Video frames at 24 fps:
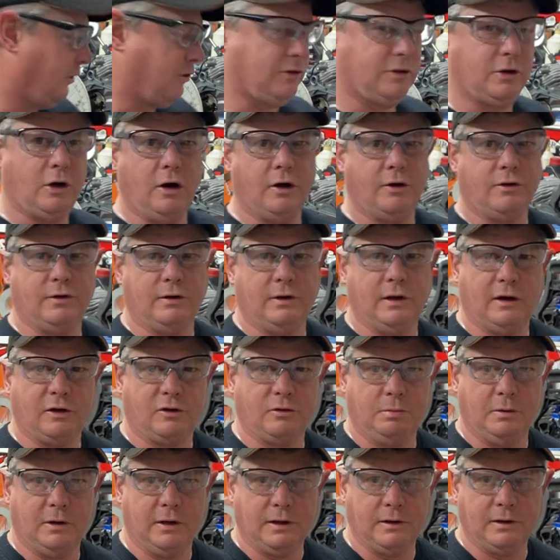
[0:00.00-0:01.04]
it starts, the
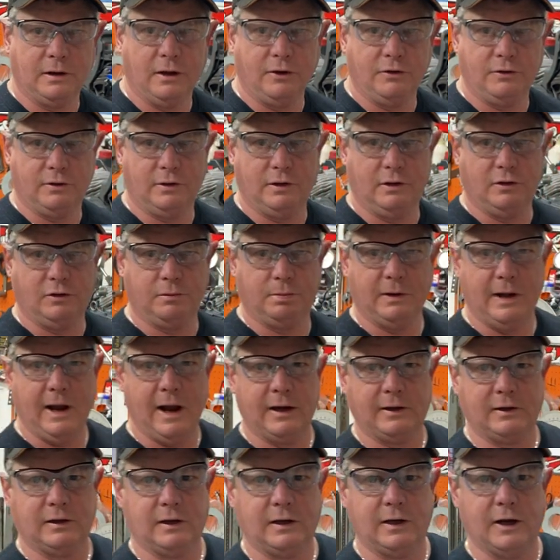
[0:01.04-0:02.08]
next minute it doesn't, and it's been
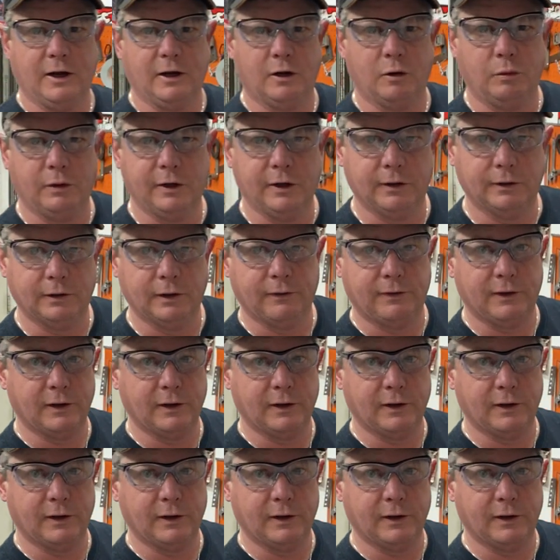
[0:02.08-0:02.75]
acting kind of weird. The